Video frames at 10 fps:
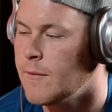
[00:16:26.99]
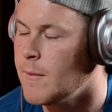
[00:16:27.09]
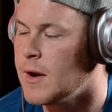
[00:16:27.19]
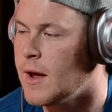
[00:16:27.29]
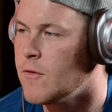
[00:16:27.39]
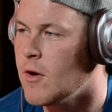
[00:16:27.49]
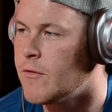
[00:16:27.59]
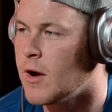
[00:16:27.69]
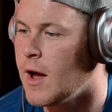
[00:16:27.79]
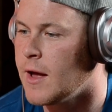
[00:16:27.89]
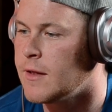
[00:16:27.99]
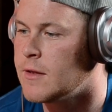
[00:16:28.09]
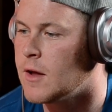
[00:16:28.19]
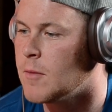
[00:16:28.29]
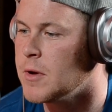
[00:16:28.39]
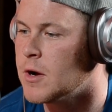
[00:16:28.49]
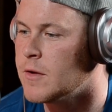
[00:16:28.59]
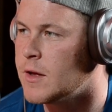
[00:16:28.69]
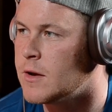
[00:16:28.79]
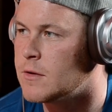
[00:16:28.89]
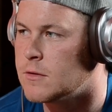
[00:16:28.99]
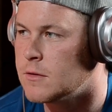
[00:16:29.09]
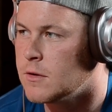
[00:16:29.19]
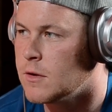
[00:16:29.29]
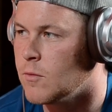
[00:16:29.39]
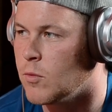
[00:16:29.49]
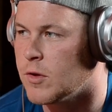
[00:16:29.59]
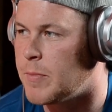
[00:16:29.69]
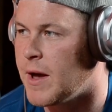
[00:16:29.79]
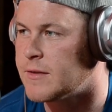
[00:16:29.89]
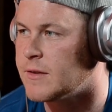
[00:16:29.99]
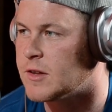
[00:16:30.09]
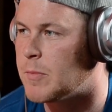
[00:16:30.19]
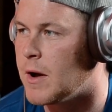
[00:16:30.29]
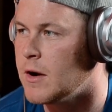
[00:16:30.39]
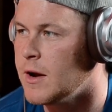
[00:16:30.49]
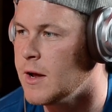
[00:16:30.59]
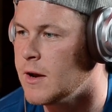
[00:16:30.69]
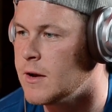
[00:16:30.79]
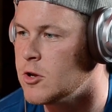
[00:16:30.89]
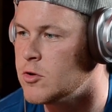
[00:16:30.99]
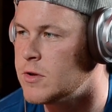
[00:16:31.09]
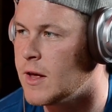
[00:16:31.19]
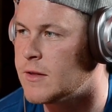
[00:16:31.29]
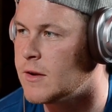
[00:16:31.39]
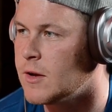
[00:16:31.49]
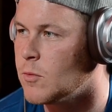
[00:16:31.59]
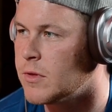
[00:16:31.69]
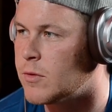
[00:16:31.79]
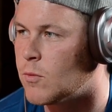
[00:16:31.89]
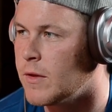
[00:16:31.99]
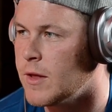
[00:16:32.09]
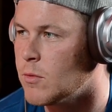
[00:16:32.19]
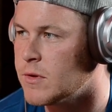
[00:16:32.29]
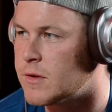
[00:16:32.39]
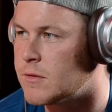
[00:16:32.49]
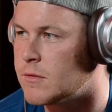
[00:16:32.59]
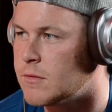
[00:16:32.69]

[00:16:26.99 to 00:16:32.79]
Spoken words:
I mean, have you ever had a beer that was past the expired date and you tested it with one that was